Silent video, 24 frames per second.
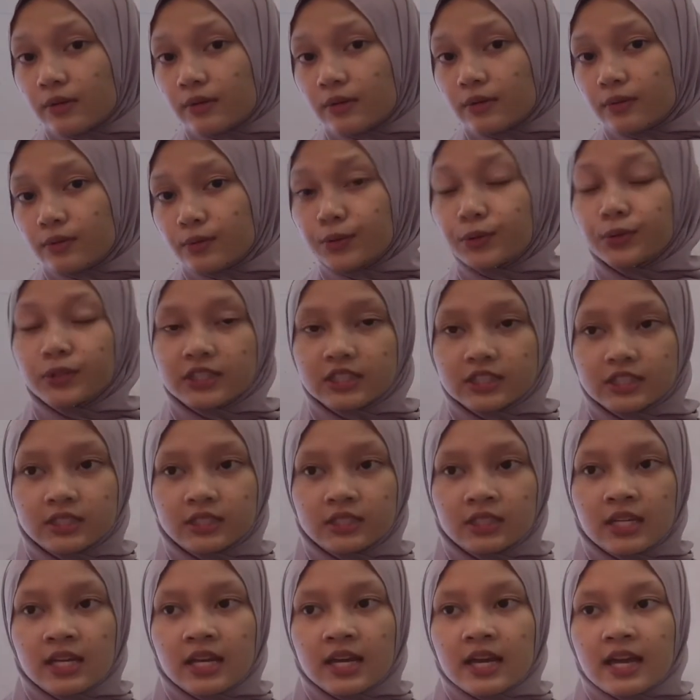Google,
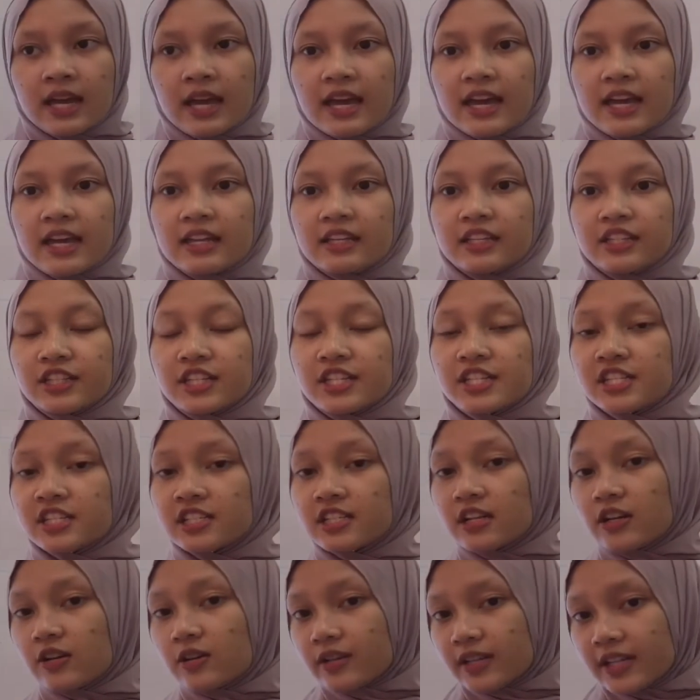and the teacher
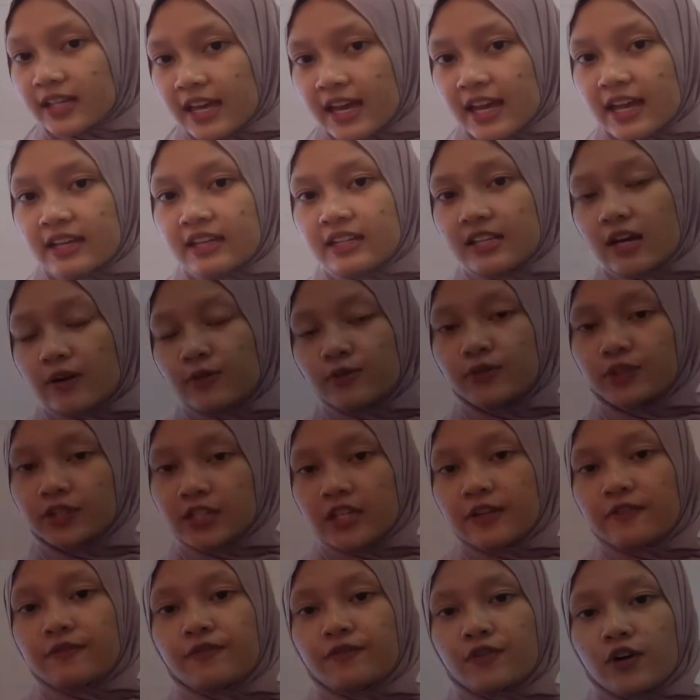can download
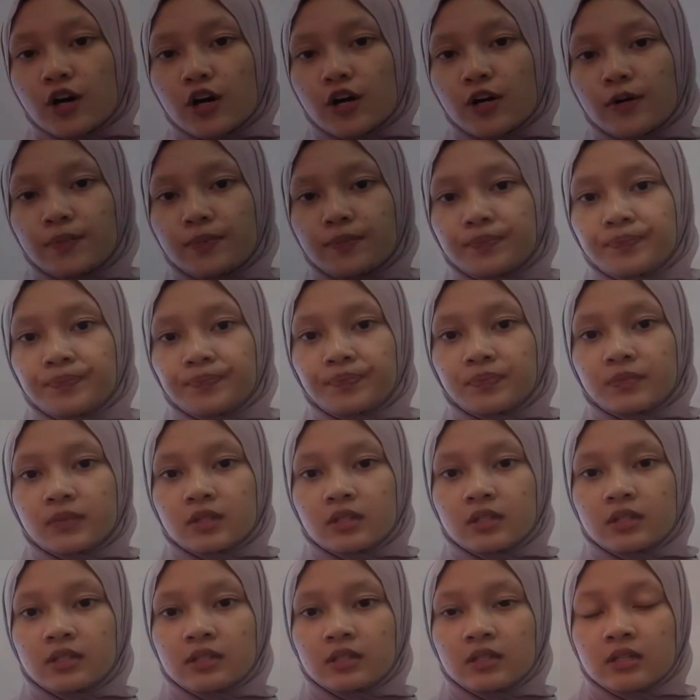it from
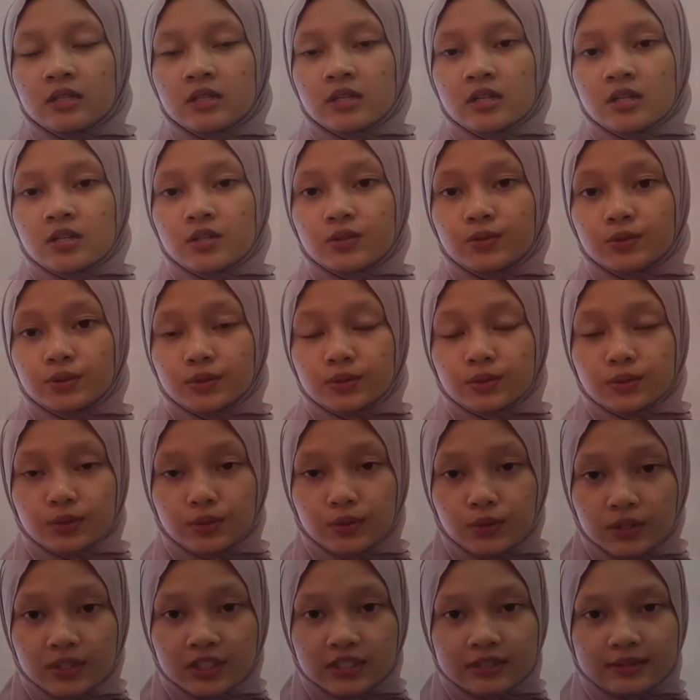
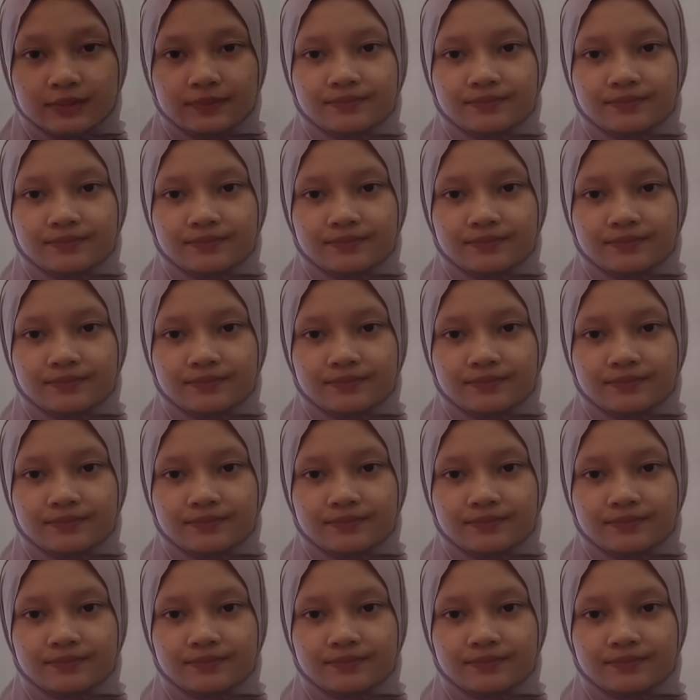Google.